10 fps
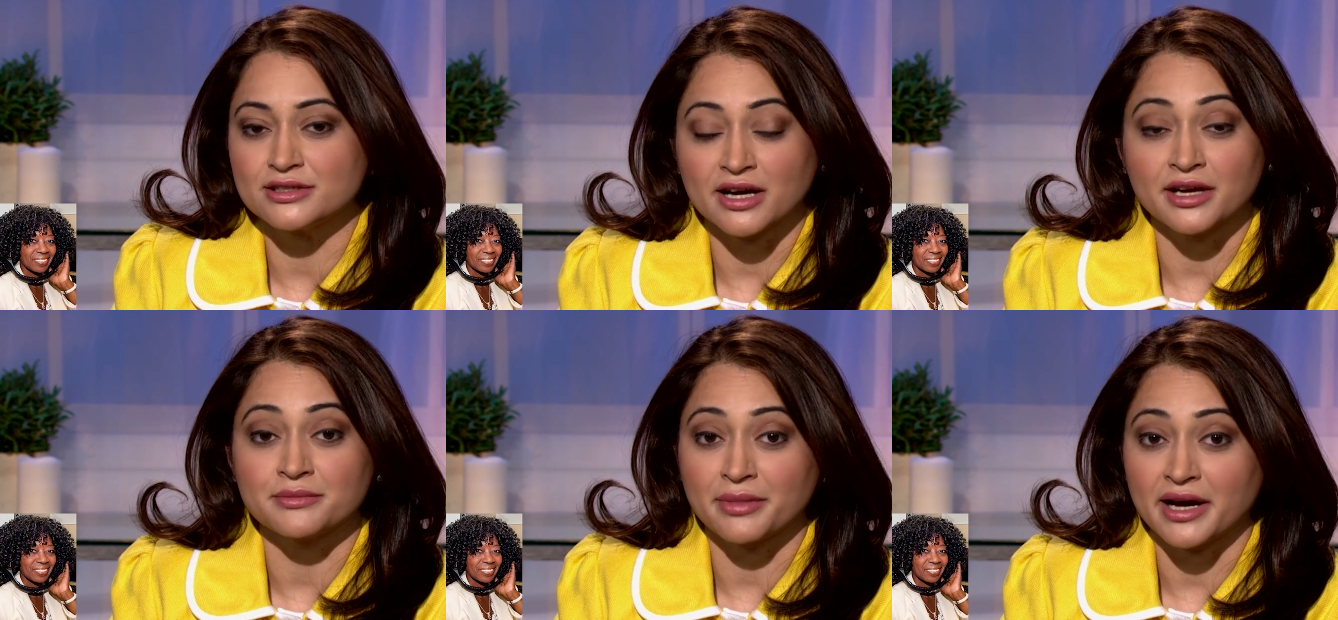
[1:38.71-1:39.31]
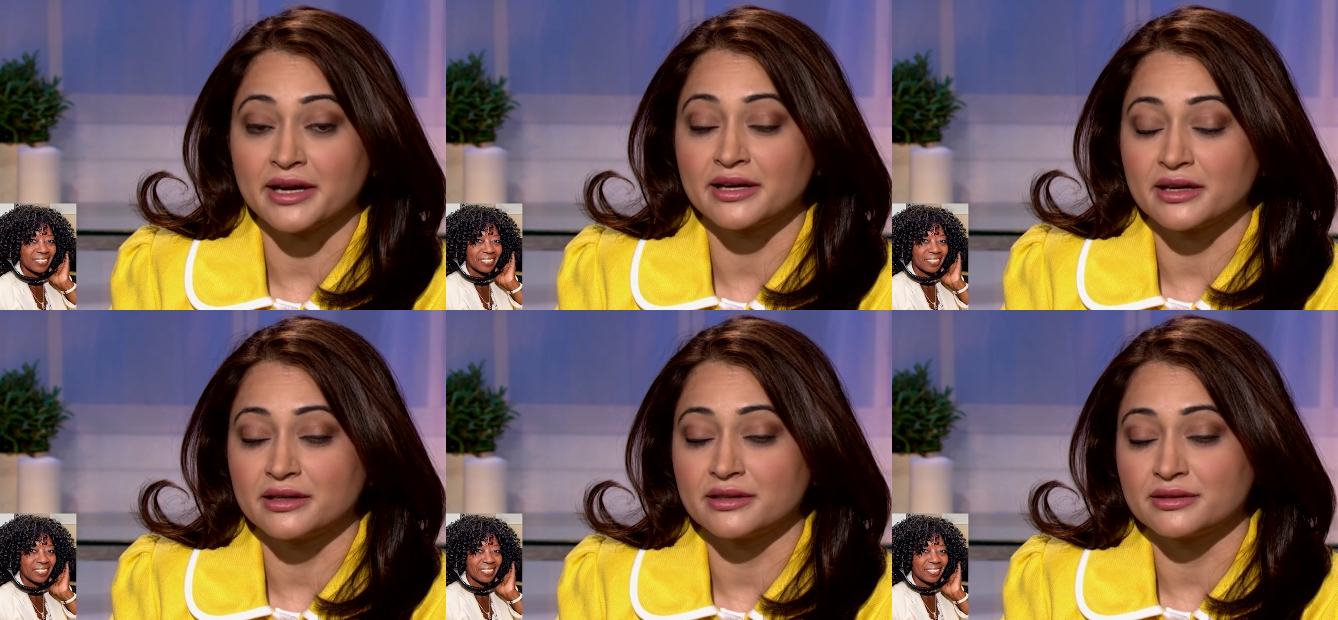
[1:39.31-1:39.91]
Speaker 1: done by
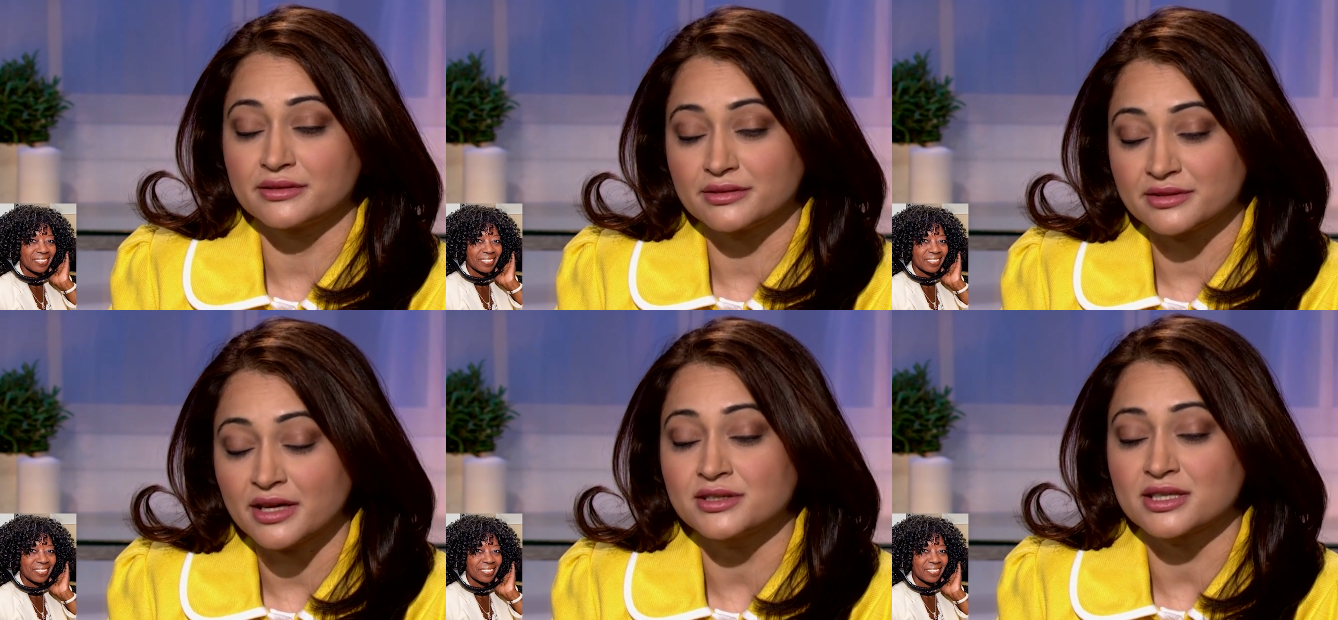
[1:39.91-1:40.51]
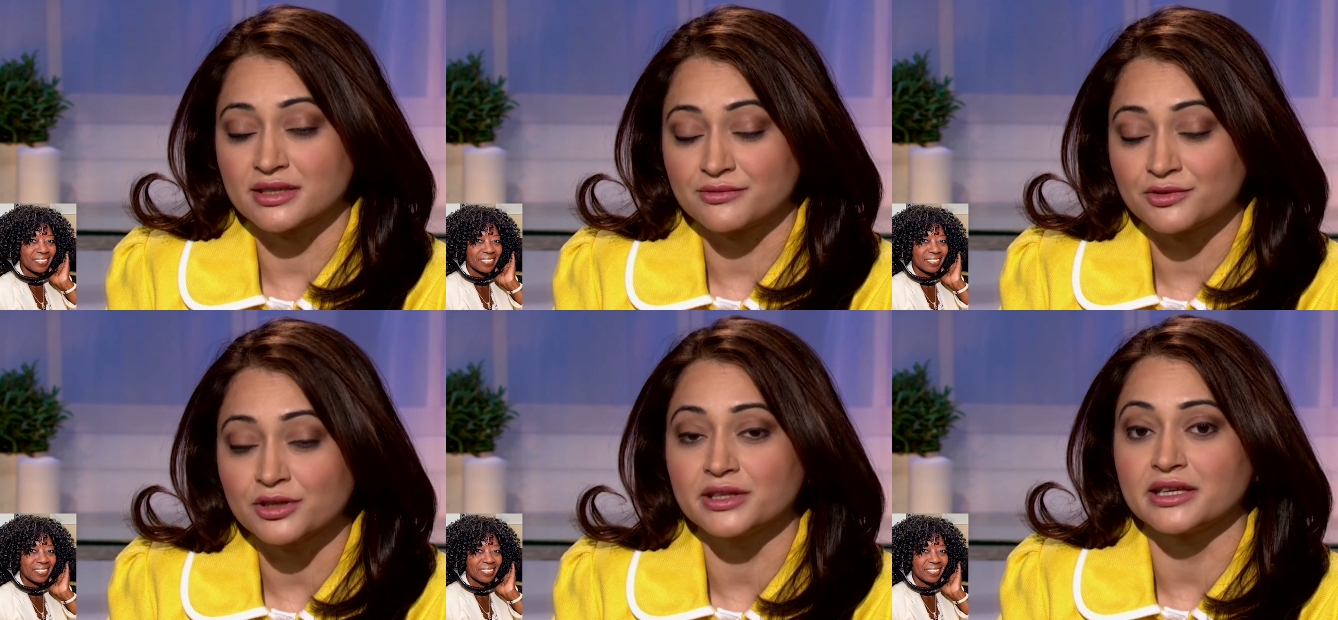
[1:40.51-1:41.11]
uh, done to
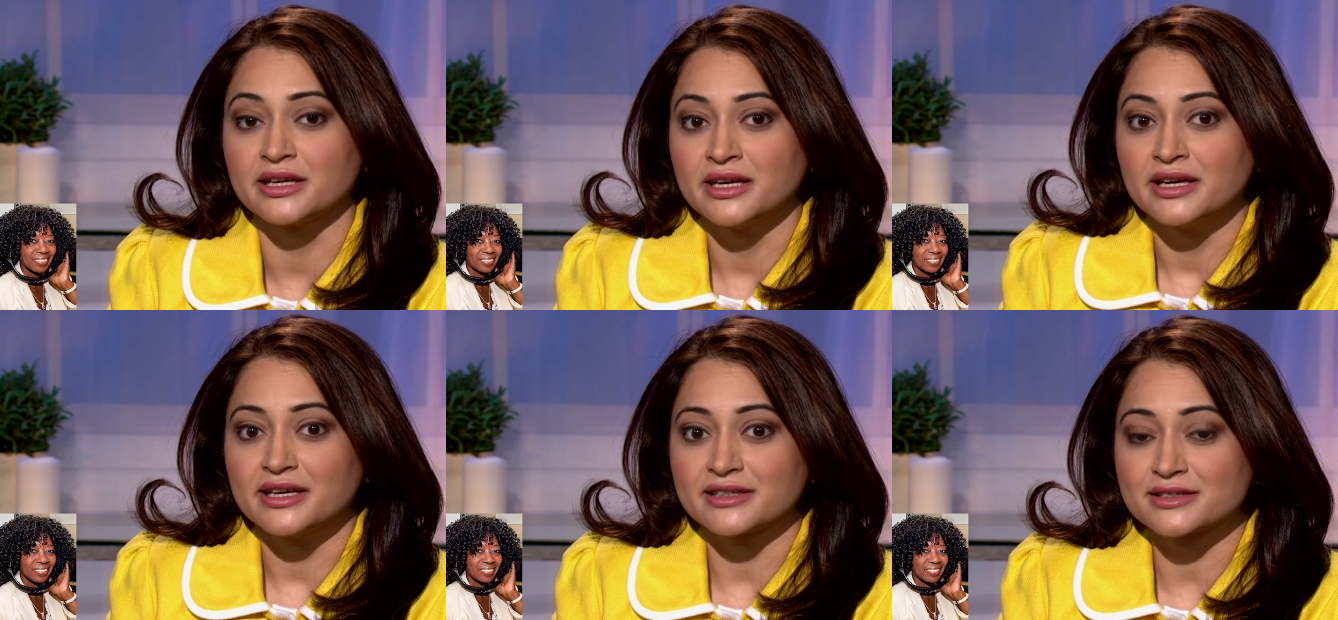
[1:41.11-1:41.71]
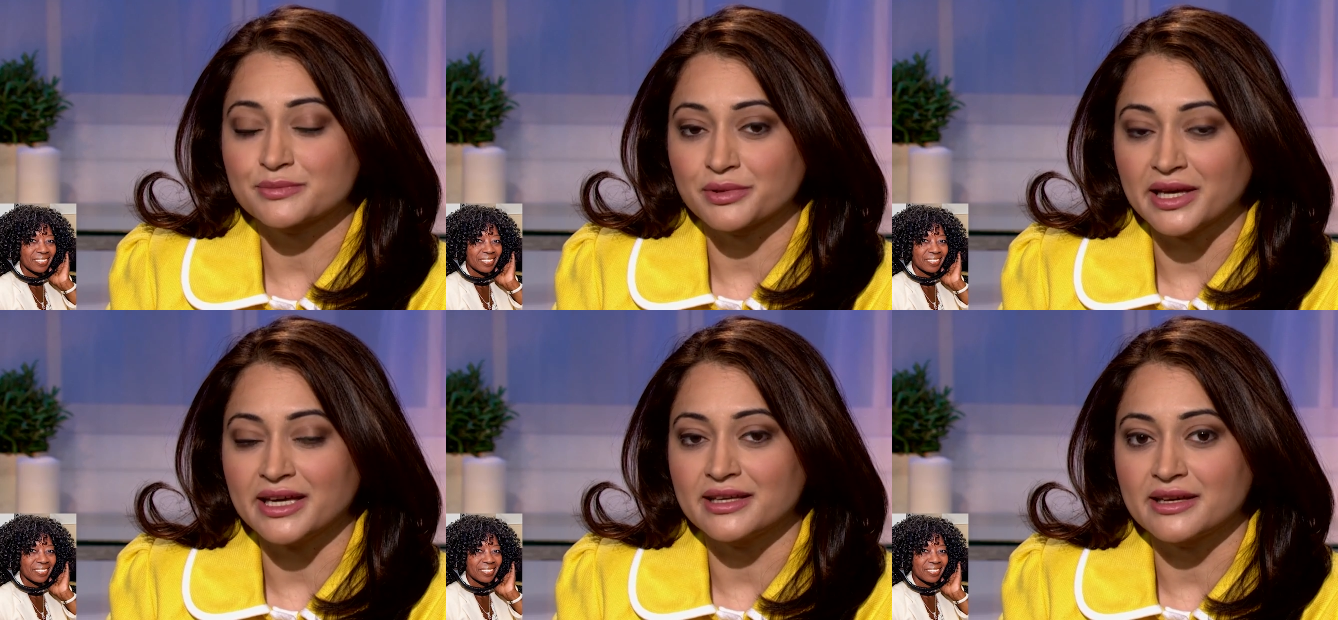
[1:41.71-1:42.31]
really
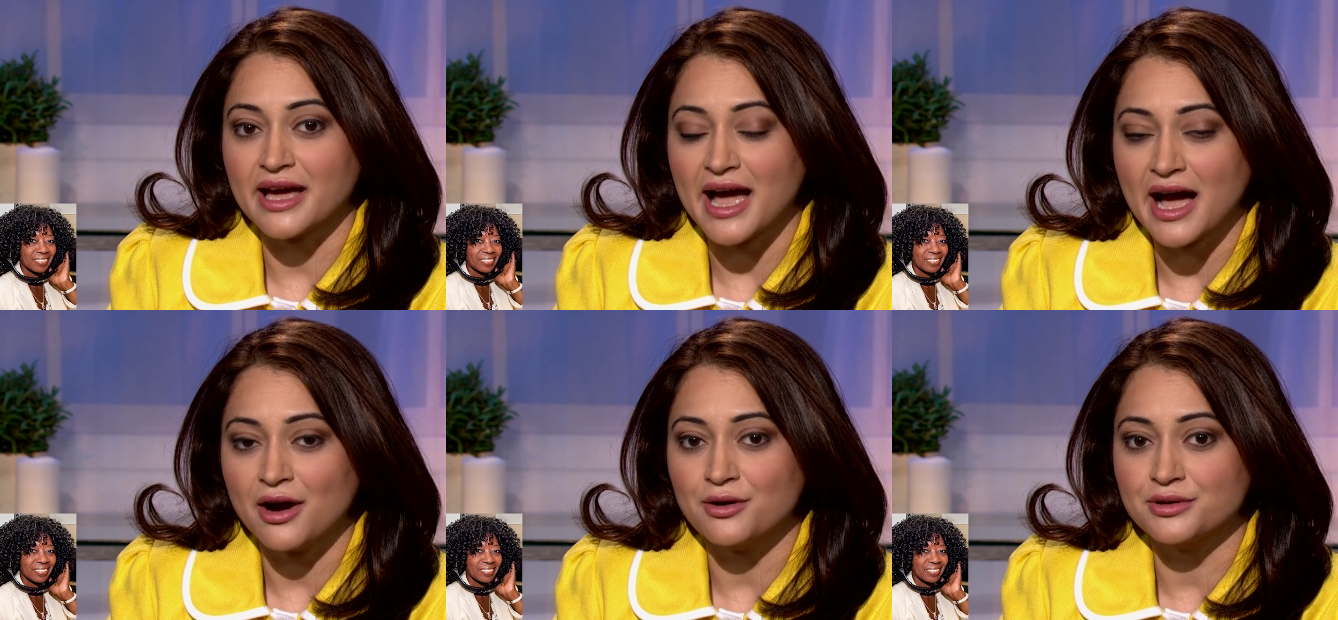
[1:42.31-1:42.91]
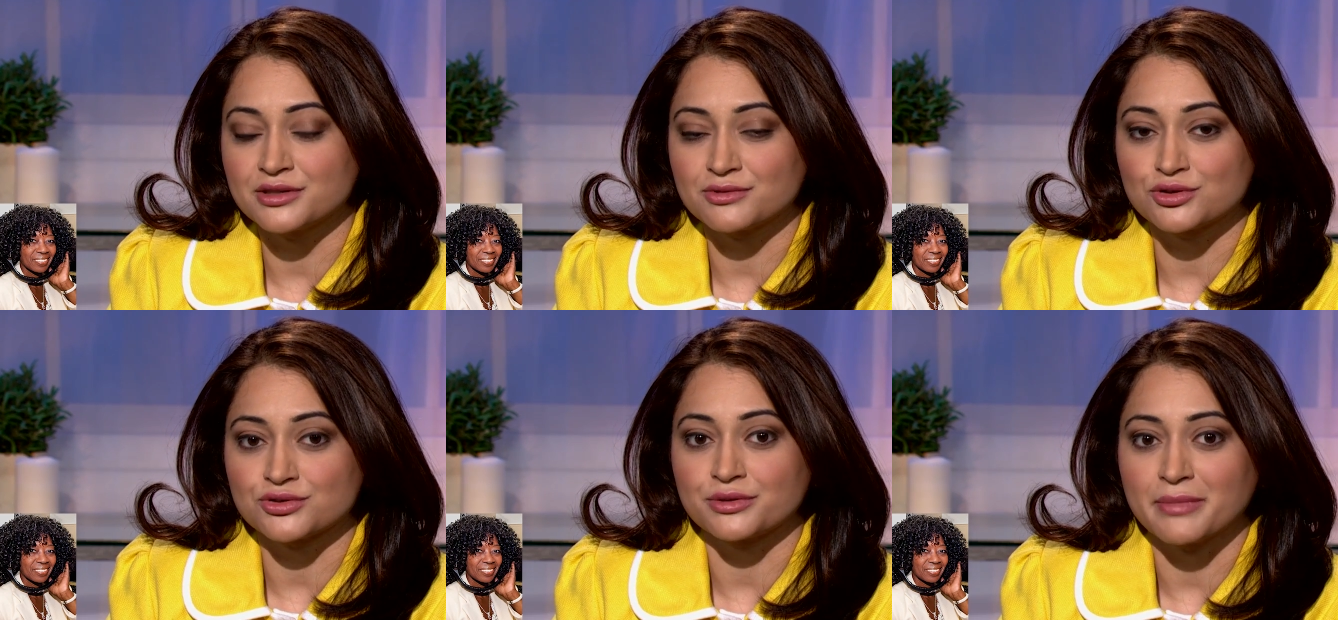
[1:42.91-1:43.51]
explain how
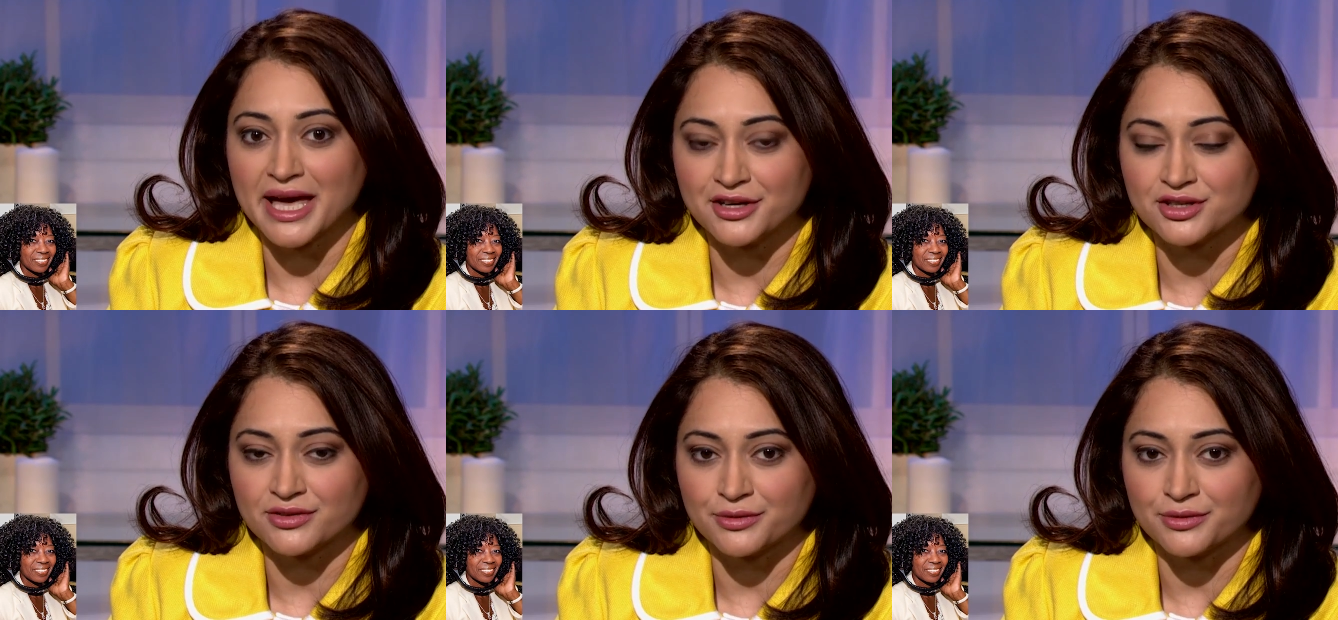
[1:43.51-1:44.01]
individuals are managing